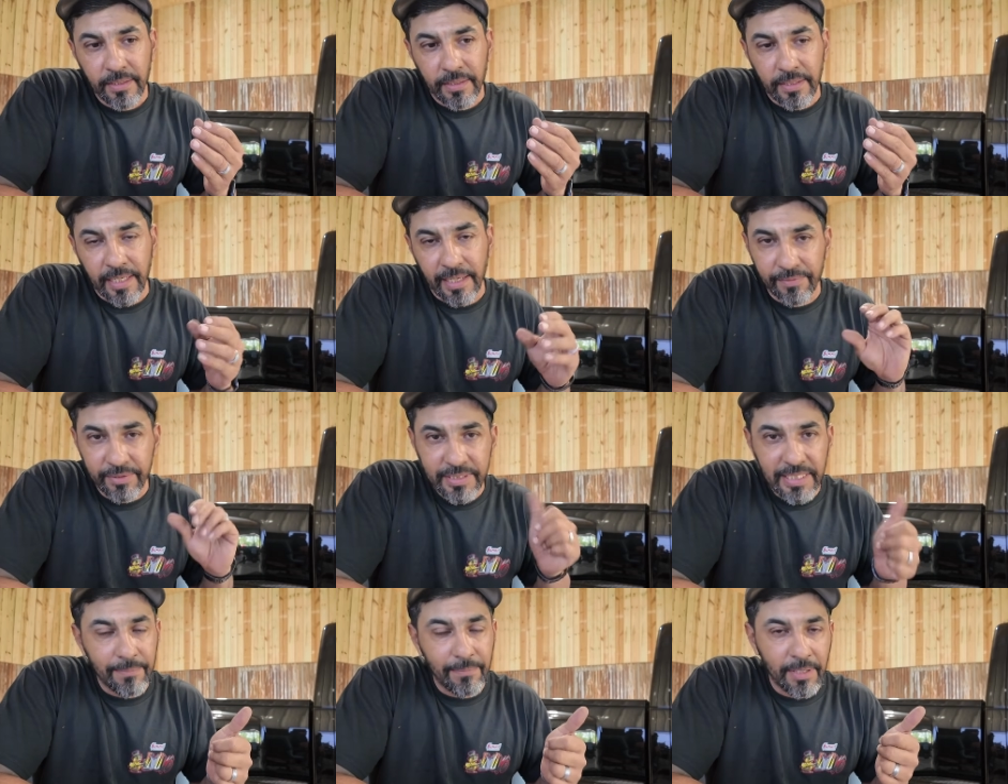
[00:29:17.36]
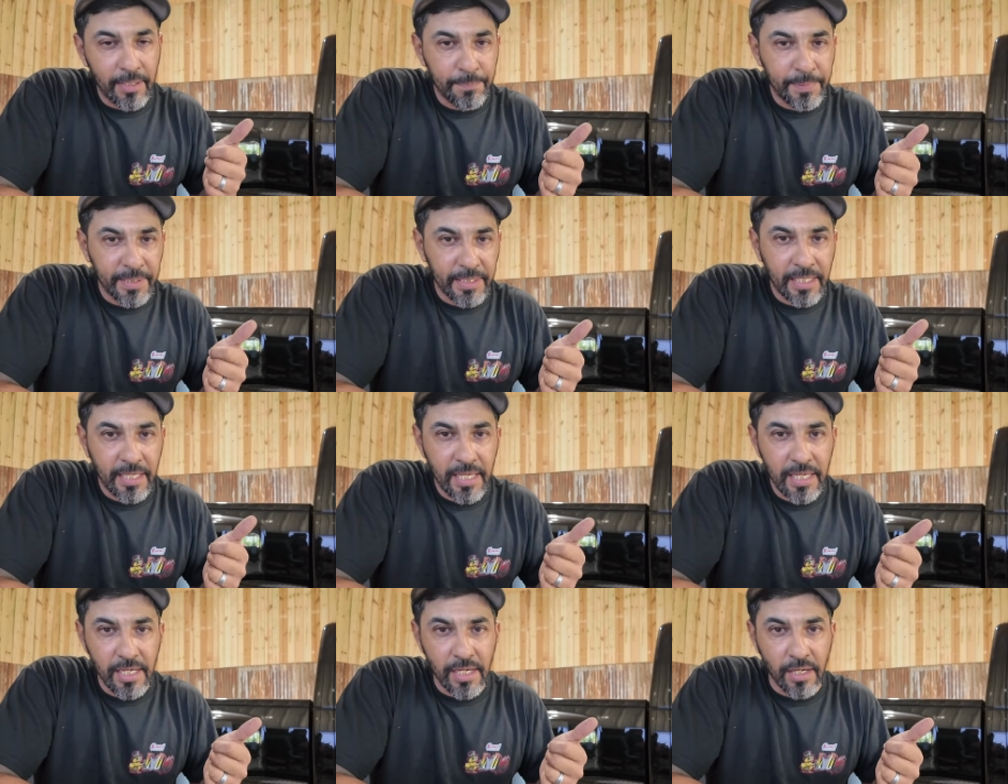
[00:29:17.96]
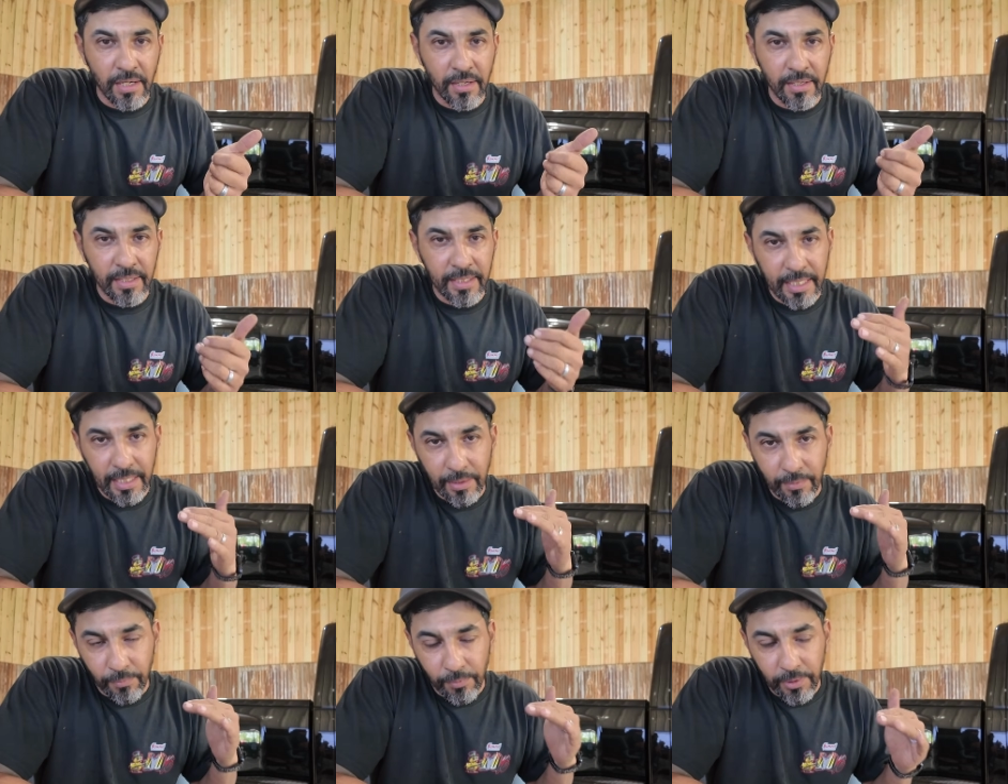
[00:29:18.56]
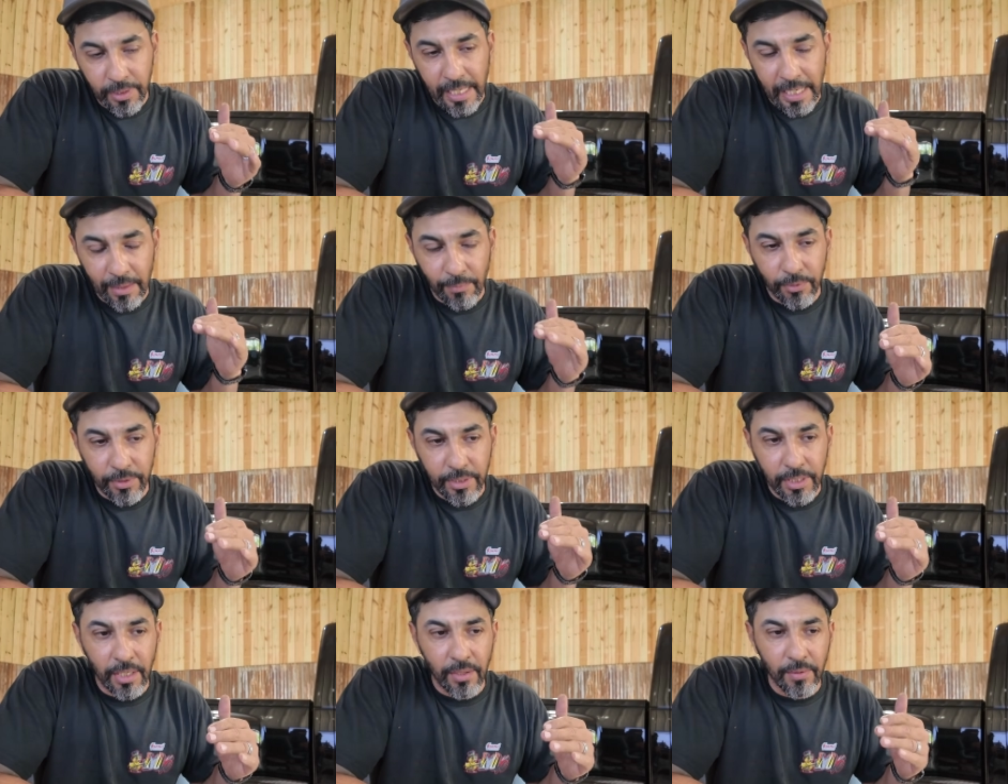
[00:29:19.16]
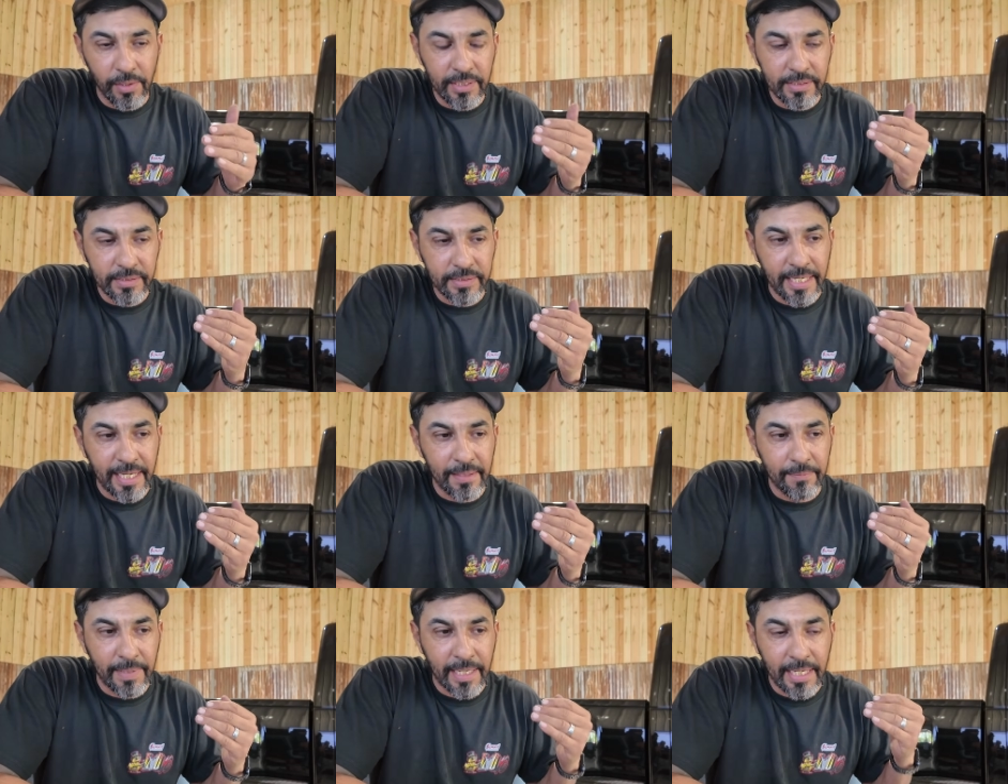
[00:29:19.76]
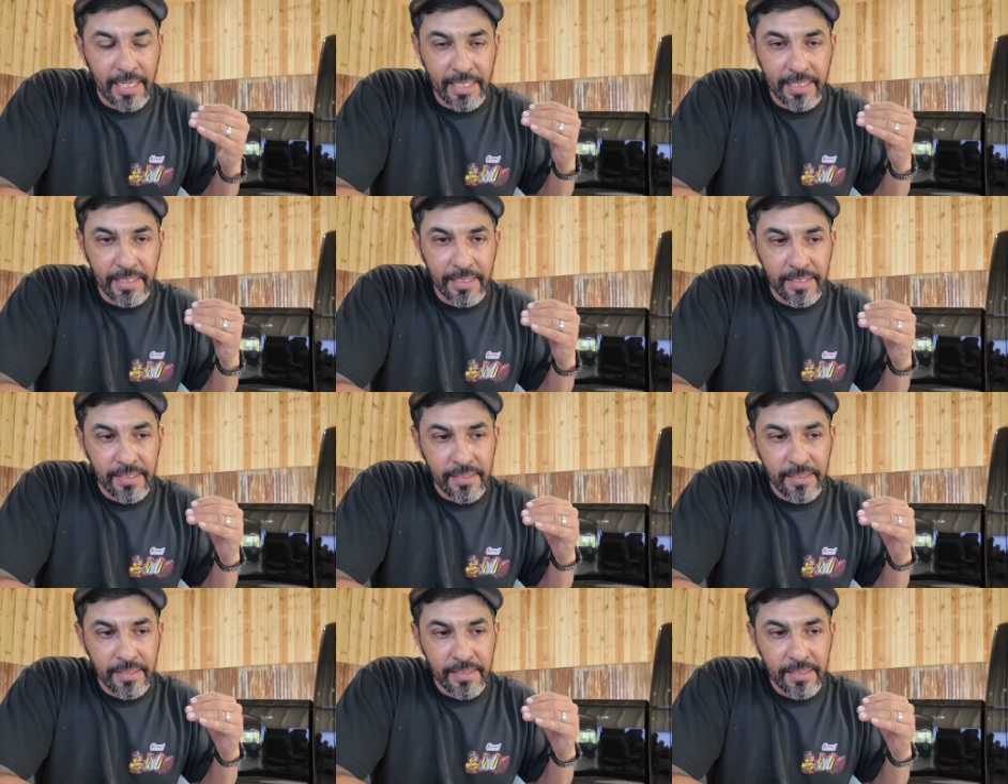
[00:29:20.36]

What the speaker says: every time I put the key on, I would notice that my